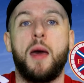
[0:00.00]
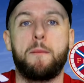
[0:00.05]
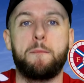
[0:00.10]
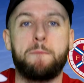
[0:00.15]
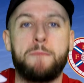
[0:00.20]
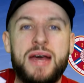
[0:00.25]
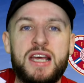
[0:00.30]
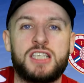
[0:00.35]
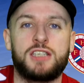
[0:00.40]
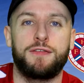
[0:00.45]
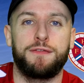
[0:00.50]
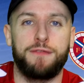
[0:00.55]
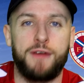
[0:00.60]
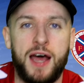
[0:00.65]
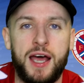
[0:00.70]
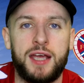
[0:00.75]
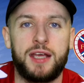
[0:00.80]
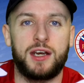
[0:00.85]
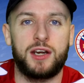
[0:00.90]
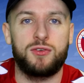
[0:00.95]

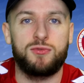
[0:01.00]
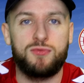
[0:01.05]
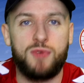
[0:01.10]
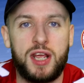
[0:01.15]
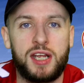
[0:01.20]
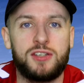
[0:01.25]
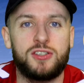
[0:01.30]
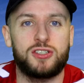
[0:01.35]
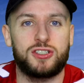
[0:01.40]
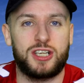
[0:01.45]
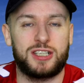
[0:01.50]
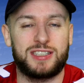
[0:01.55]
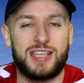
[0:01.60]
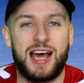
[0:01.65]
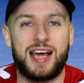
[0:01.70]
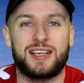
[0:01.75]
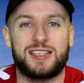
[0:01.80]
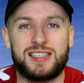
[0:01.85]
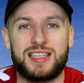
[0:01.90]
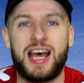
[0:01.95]
misfiring Rangers
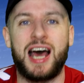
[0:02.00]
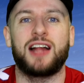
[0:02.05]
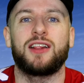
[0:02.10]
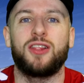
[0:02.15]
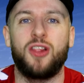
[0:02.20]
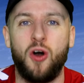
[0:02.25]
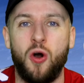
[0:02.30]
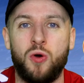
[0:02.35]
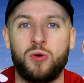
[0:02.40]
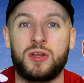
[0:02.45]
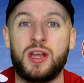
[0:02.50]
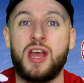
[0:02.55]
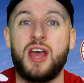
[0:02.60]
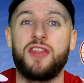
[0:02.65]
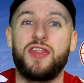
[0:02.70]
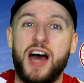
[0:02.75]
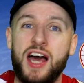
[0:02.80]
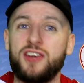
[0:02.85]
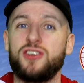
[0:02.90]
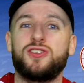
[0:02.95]
attacks that long,
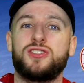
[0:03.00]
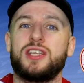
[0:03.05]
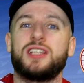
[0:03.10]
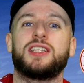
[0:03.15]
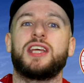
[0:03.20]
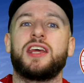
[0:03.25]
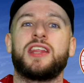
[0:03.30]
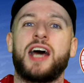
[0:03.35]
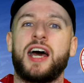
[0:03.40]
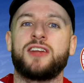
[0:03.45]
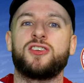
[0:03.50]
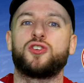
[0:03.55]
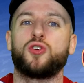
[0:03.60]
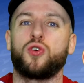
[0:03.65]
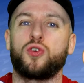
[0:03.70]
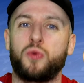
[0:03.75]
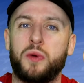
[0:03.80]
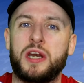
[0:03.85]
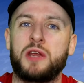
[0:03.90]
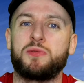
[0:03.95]
that I used to do that
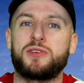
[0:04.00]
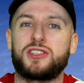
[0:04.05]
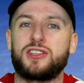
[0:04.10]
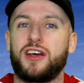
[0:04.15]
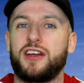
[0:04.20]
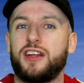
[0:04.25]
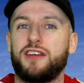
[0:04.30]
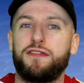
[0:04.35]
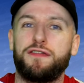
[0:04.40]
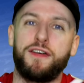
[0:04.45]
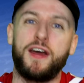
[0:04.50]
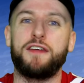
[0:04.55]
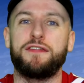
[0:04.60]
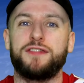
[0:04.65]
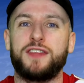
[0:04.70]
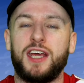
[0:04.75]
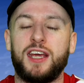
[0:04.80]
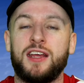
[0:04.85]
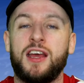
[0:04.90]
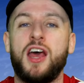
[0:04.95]
joke when he was turning
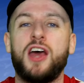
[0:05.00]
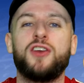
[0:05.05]
50.